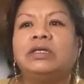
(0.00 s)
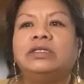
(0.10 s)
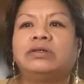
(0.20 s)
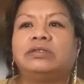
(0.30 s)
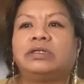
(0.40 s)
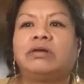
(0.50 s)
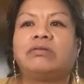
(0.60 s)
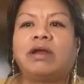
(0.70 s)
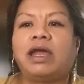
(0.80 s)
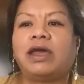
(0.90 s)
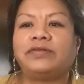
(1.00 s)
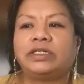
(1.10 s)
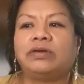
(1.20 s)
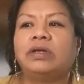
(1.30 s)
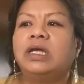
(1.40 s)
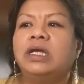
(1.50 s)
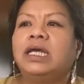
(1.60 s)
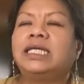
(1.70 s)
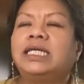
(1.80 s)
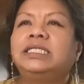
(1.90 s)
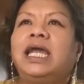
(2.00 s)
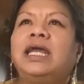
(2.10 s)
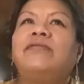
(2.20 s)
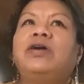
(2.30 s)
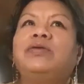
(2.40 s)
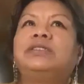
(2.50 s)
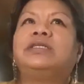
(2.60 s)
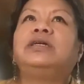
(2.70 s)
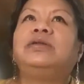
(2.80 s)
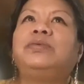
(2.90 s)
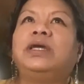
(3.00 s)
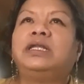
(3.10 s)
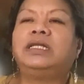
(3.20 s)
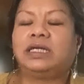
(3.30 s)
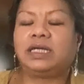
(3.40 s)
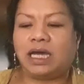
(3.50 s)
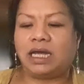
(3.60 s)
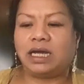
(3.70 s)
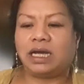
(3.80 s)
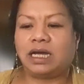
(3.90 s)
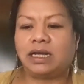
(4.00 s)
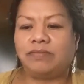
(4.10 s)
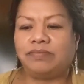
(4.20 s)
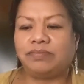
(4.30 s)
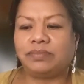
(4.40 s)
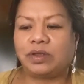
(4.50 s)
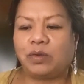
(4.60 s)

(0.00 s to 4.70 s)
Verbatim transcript: So it's a craft. So that's yep. kind of always a good way to look at uh, yeah.